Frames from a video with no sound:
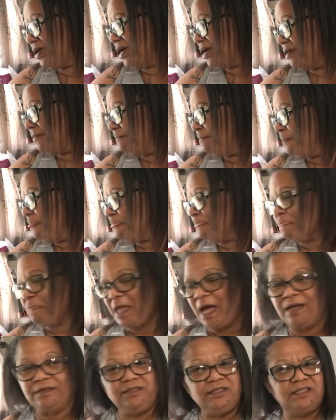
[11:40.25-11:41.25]
And
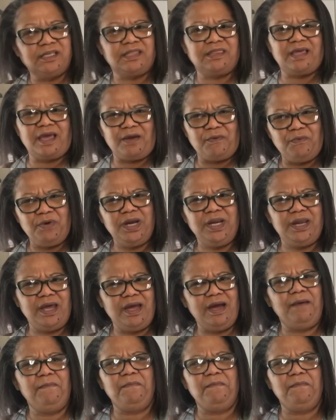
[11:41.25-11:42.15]
I used to think, one day